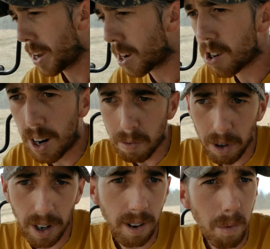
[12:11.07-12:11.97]
I try to put
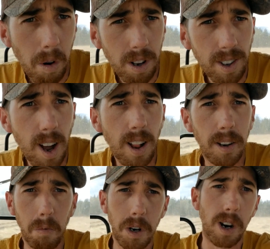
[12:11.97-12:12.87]
a more solid,
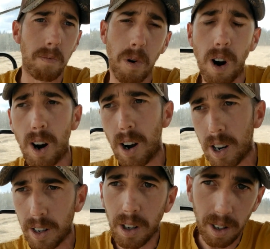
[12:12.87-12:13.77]
real product
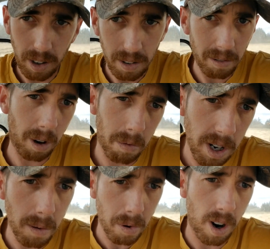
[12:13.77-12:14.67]

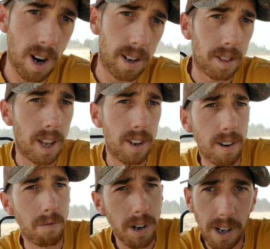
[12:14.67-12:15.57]
that you're
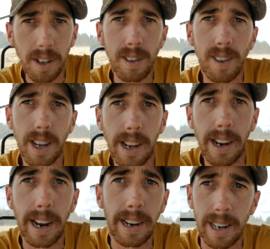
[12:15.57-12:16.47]
really
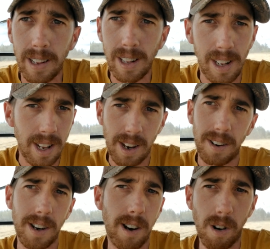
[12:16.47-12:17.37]
seeing.
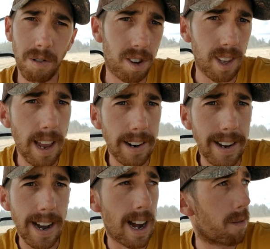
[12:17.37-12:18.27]
No
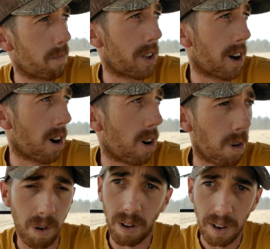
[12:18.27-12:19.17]
setup, no
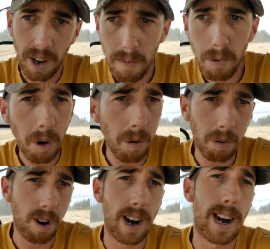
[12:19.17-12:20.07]
bull
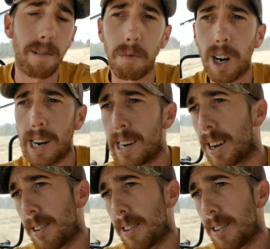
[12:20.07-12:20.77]
crap, right?